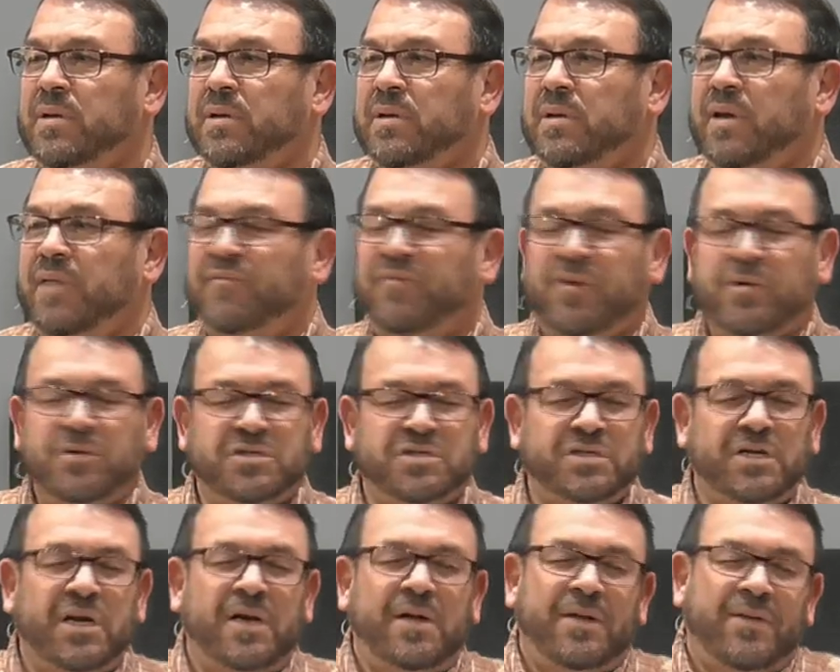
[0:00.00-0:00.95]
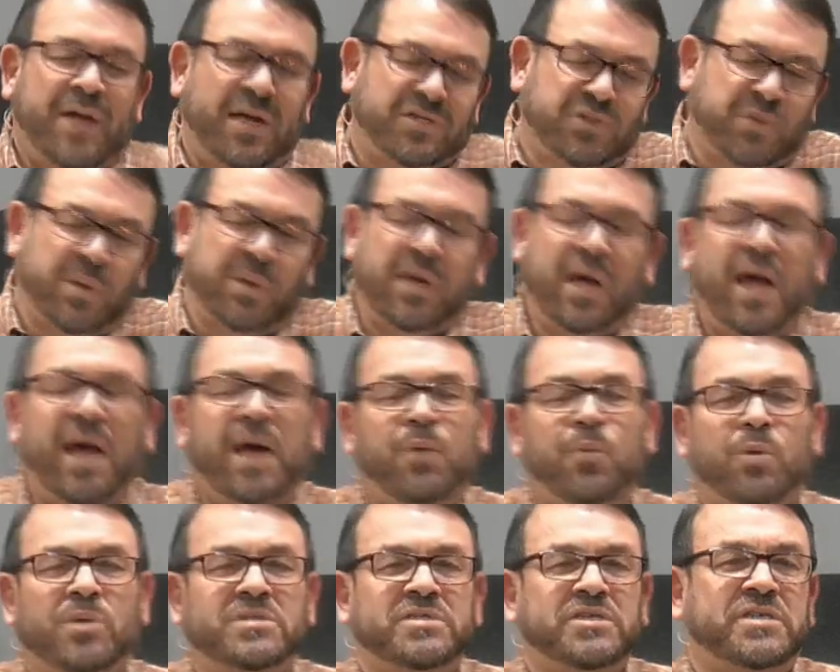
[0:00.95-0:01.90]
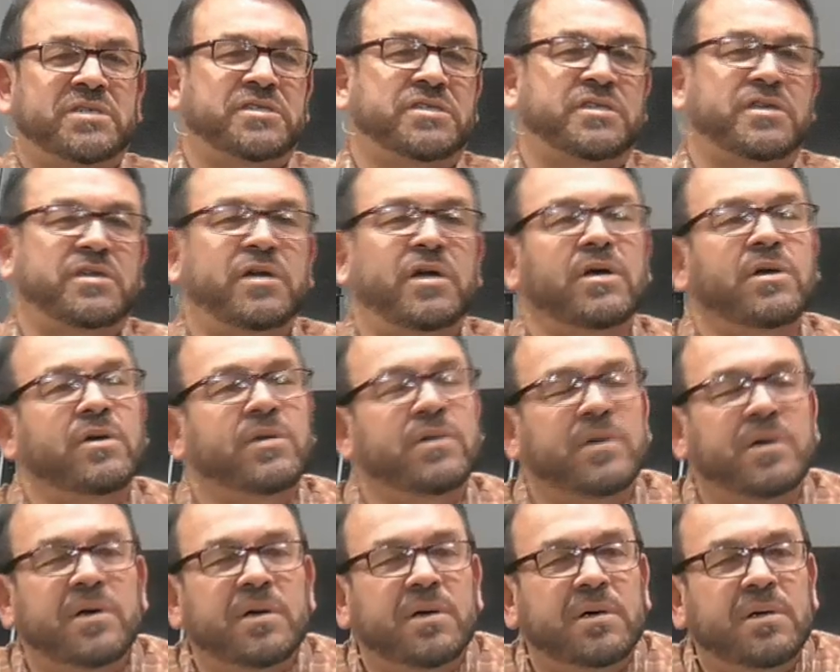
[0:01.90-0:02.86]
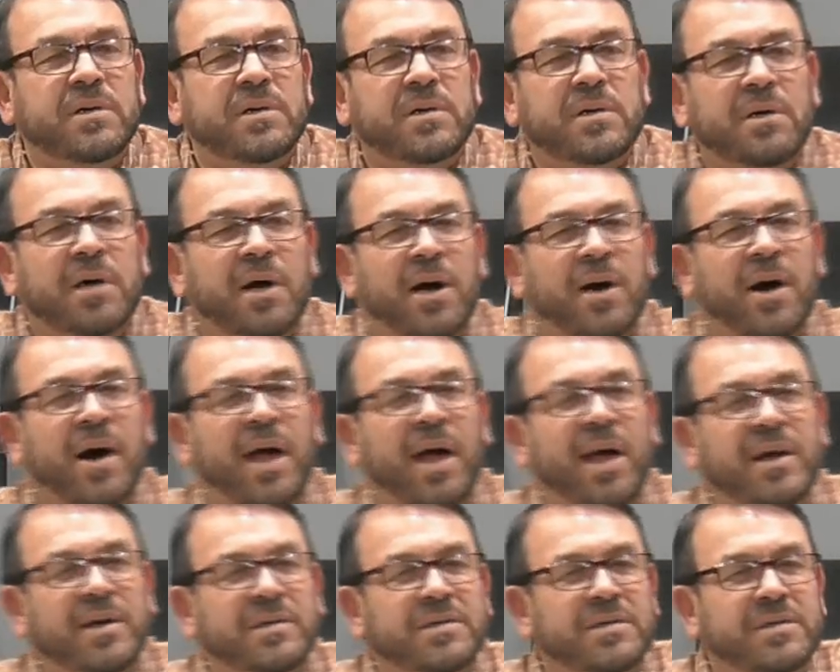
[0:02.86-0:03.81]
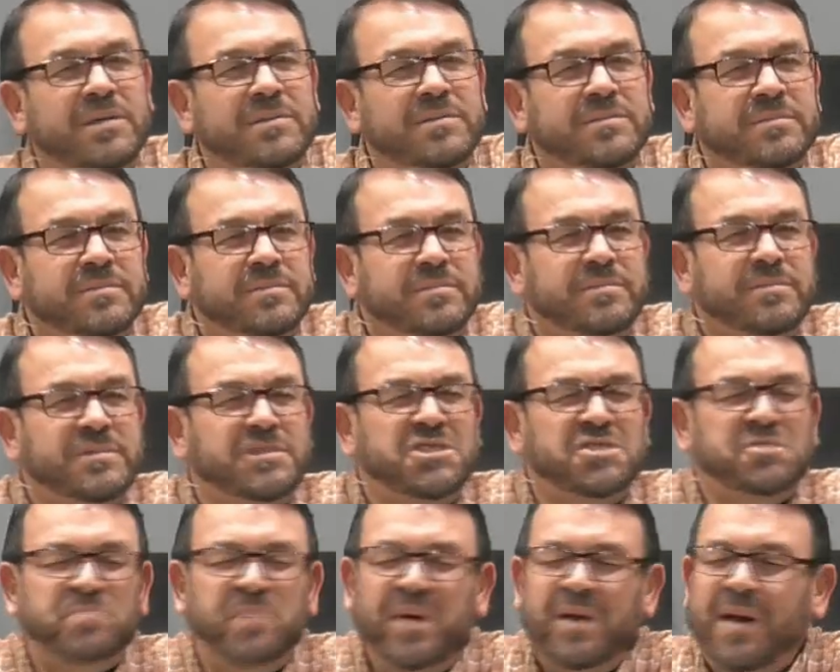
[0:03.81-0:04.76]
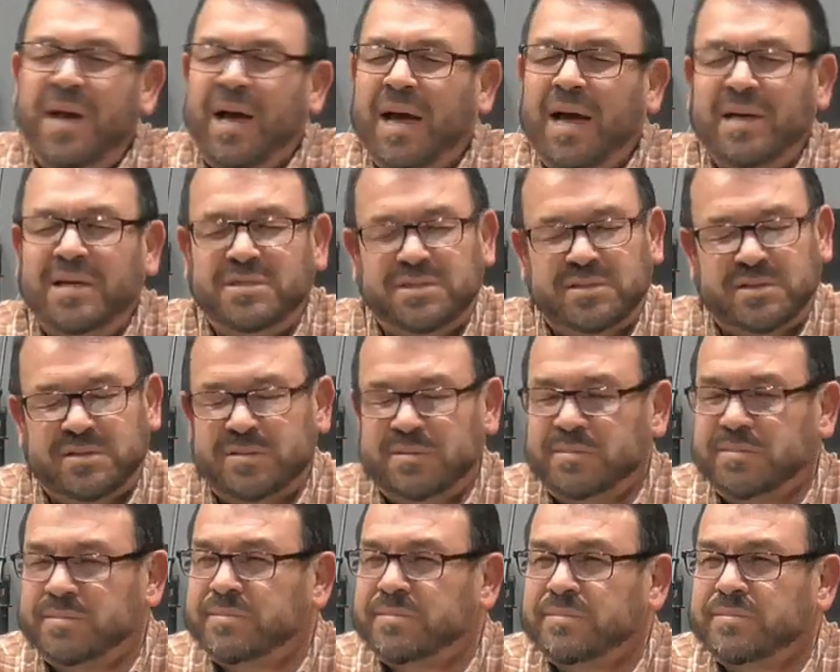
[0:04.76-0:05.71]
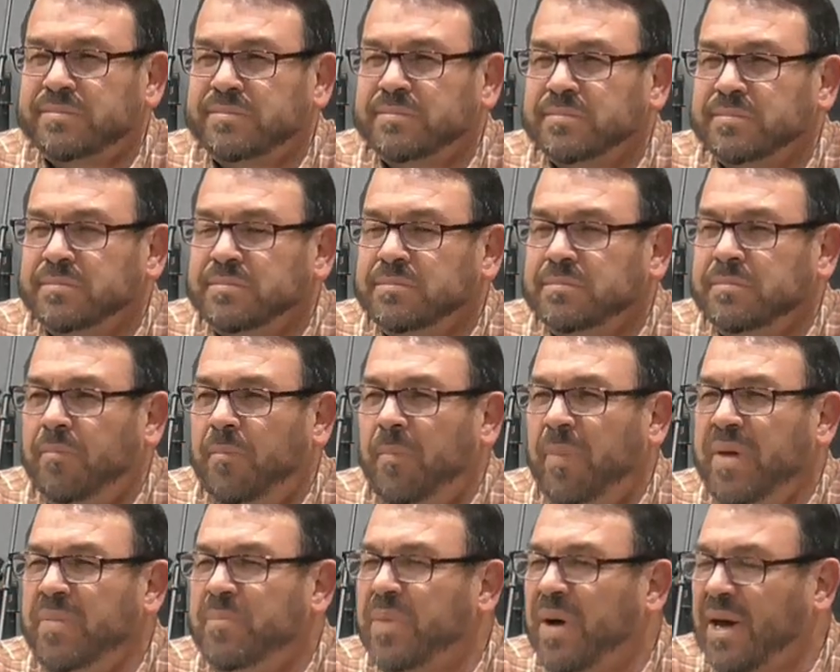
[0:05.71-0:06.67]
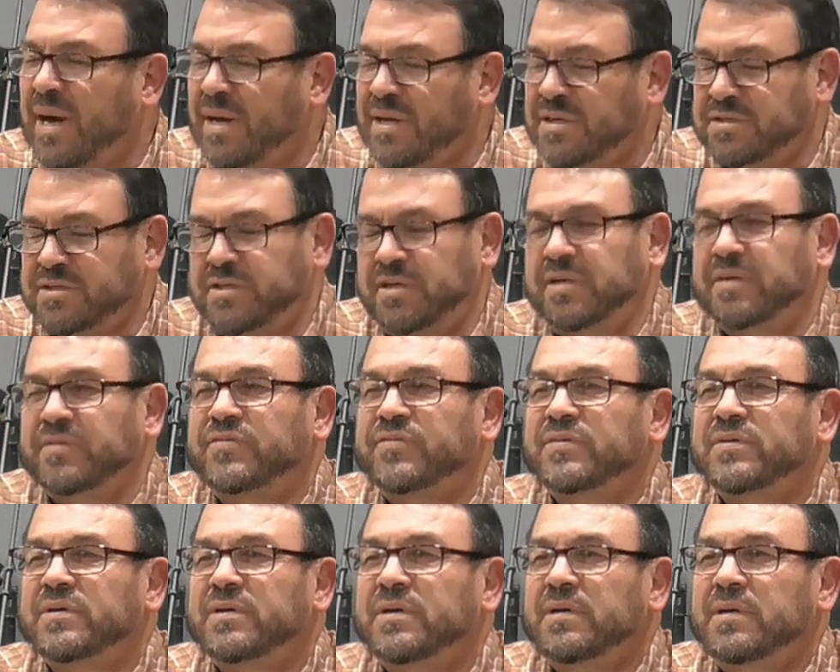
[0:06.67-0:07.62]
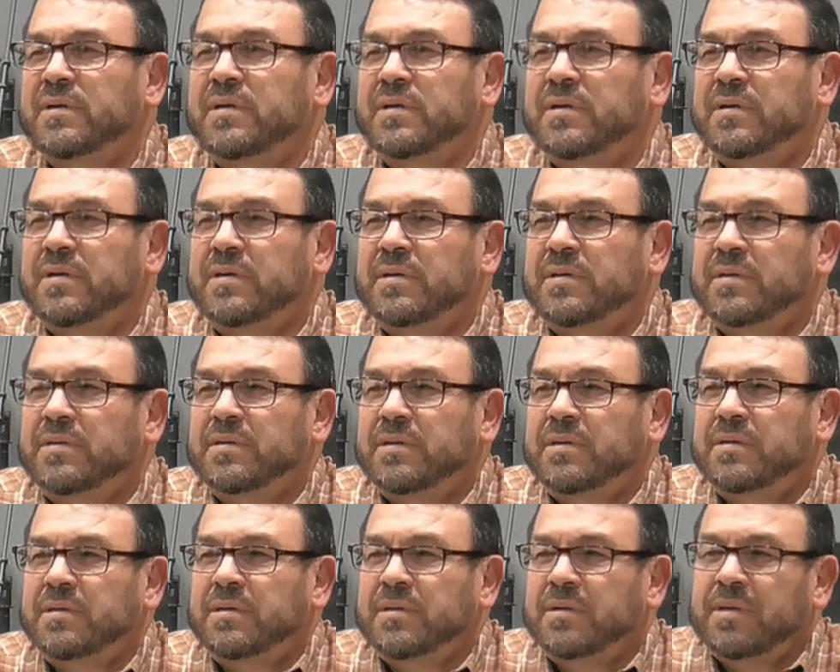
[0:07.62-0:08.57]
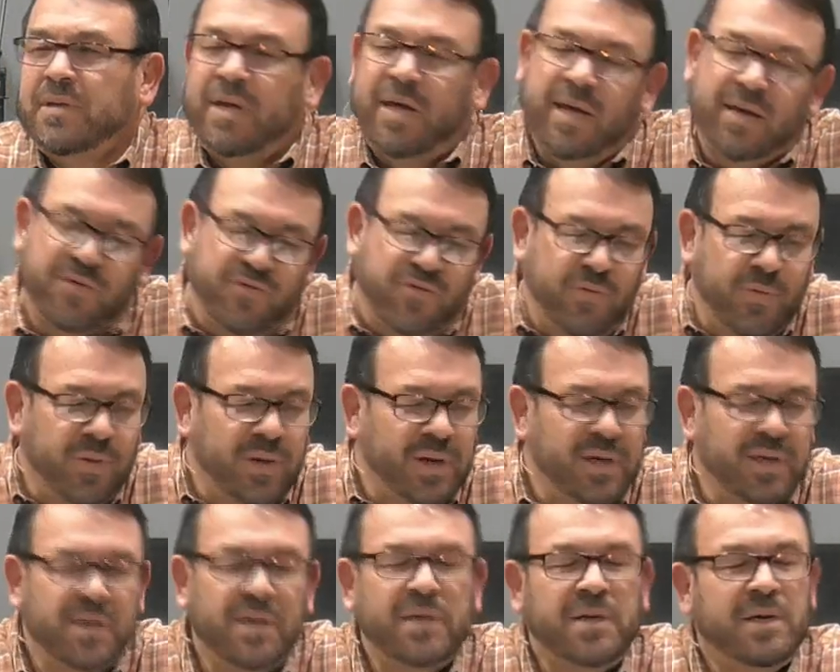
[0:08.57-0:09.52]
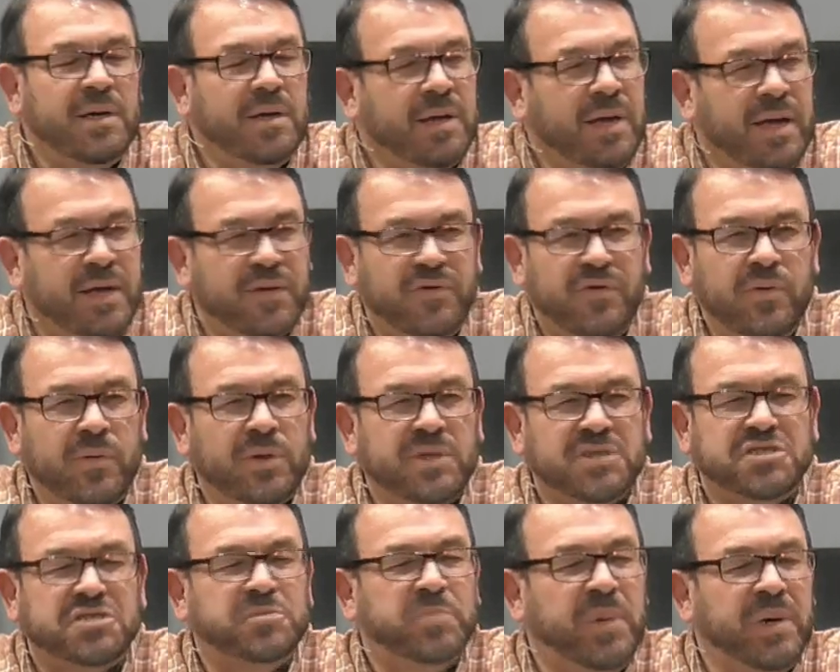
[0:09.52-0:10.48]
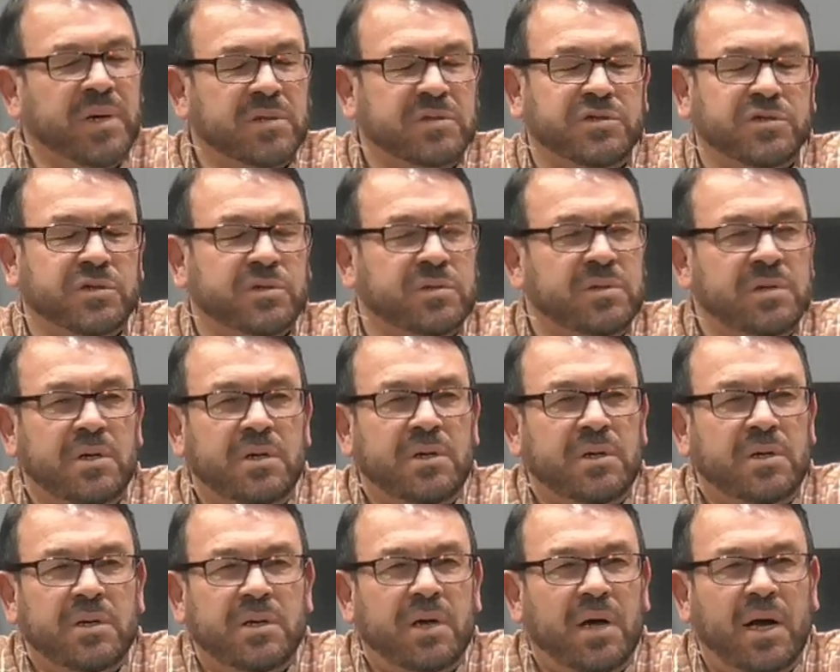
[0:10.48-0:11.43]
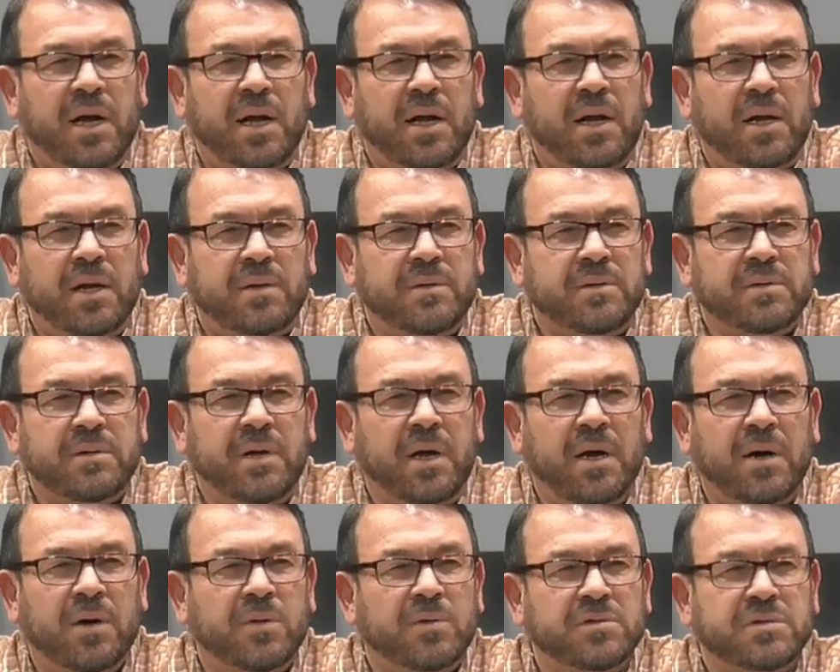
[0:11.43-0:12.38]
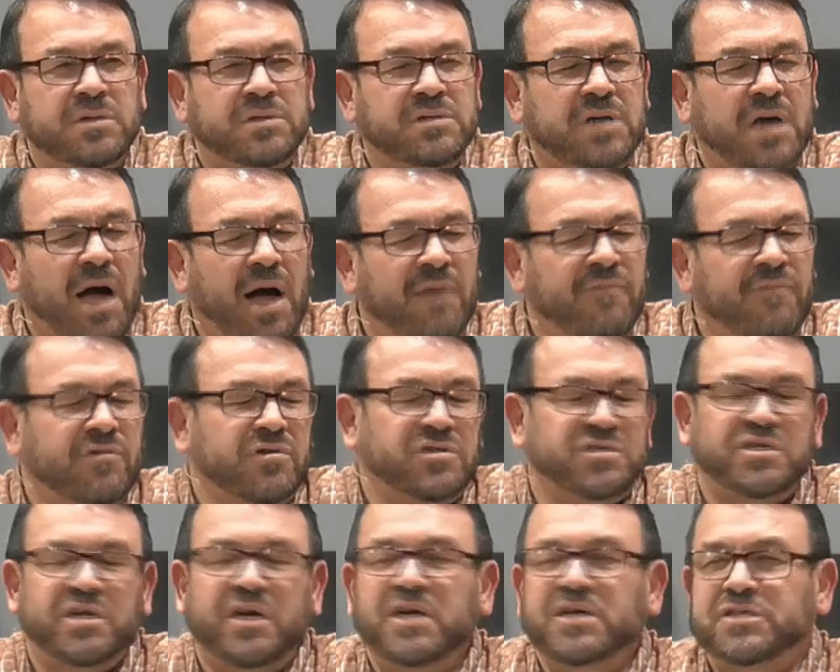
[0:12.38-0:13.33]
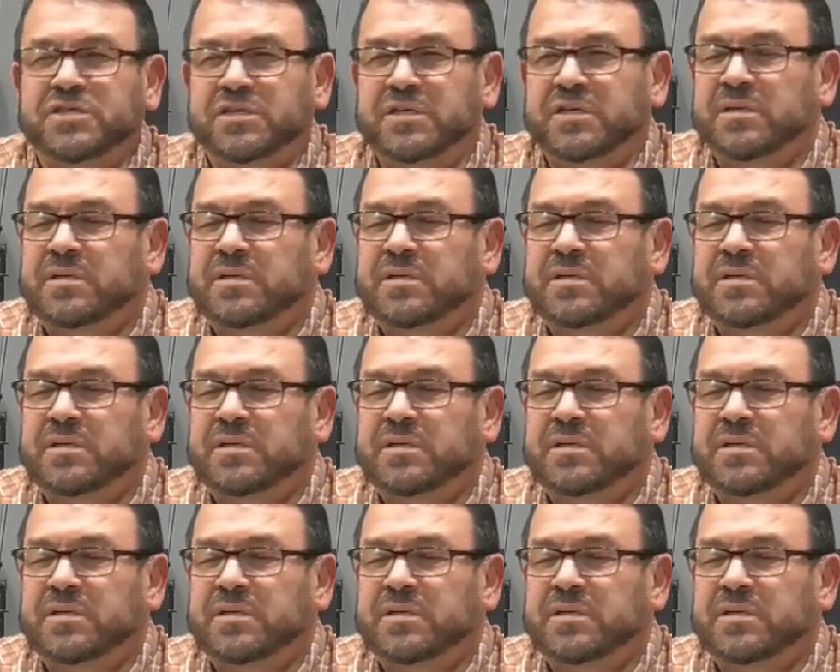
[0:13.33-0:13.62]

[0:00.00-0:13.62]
And folks, that's what God wants us to do. All right? Just be nice. Be positive. Get to a, get to a spiritual, uh, you know, conversation.